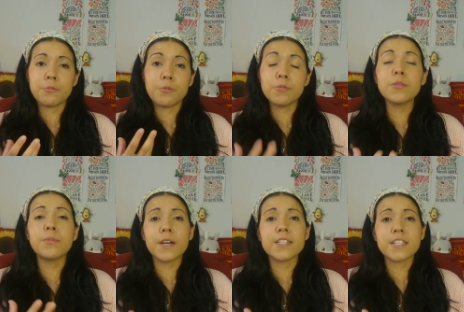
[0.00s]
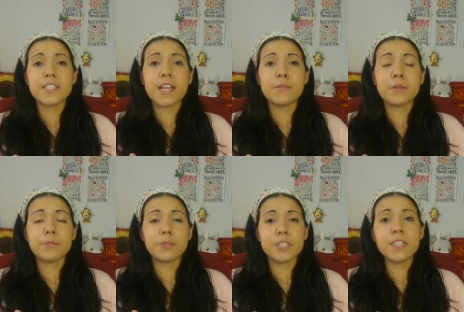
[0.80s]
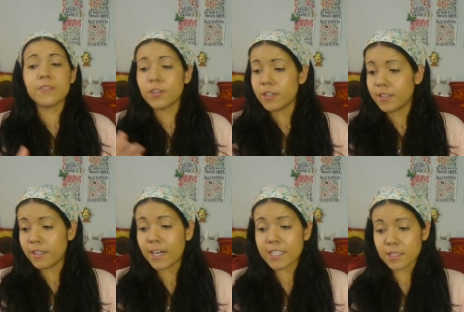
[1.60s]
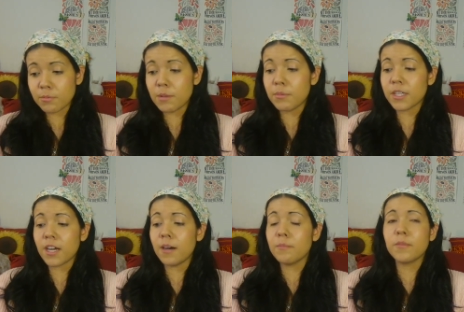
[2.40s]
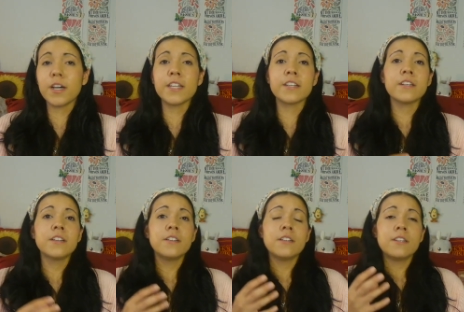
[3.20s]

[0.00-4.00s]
through the blessings that we receive, lest we become like